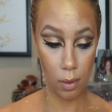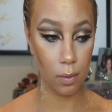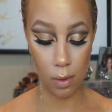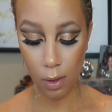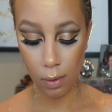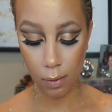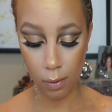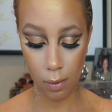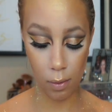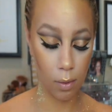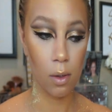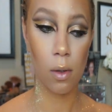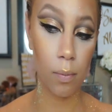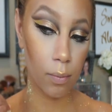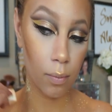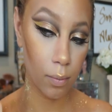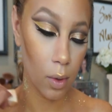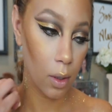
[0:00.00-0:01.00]
to help
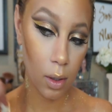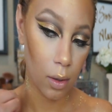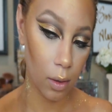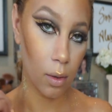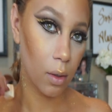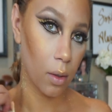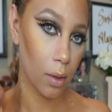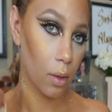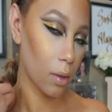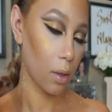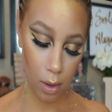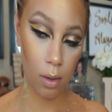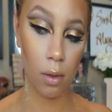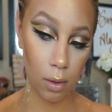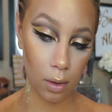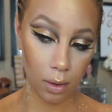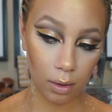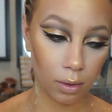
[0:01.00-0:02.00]
it sit
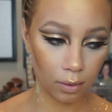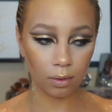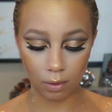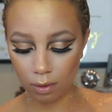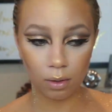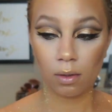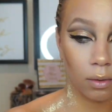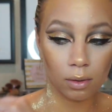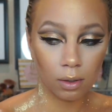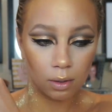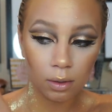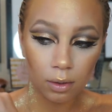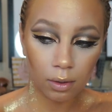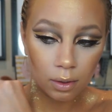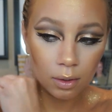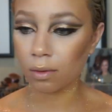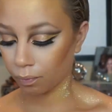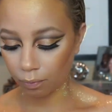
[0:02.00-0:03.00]
on my skin better
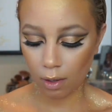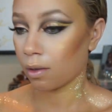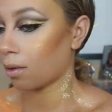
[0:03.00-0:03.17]
and hold